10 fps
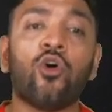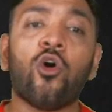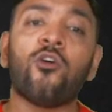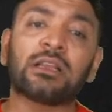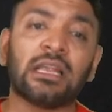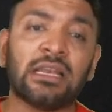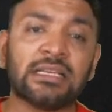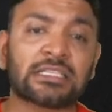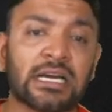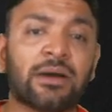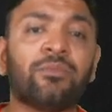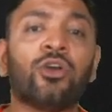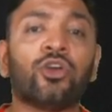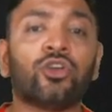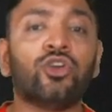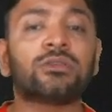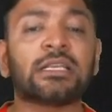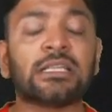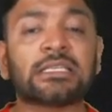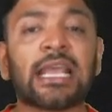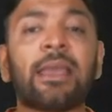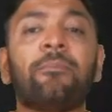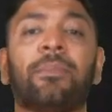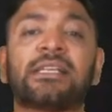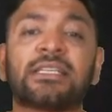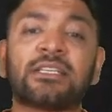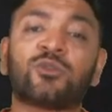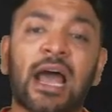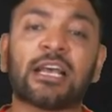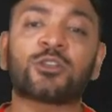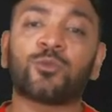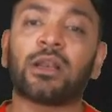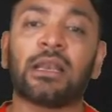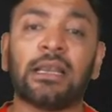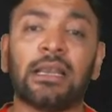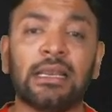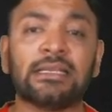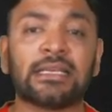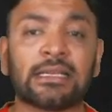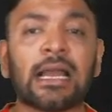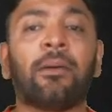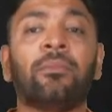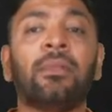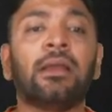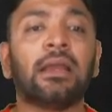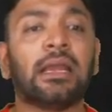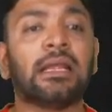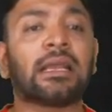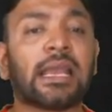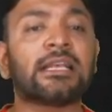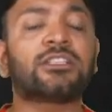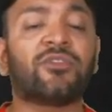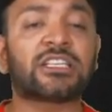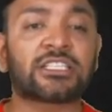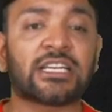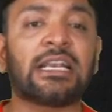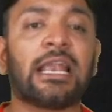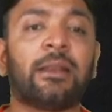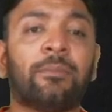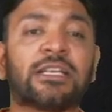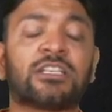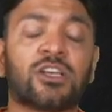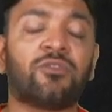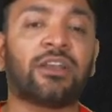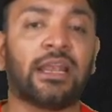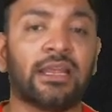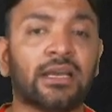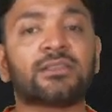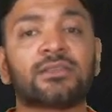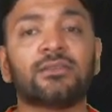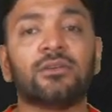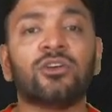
over the lease term using the same basis as for rent lease income in the case of a straight line basis of 10 years.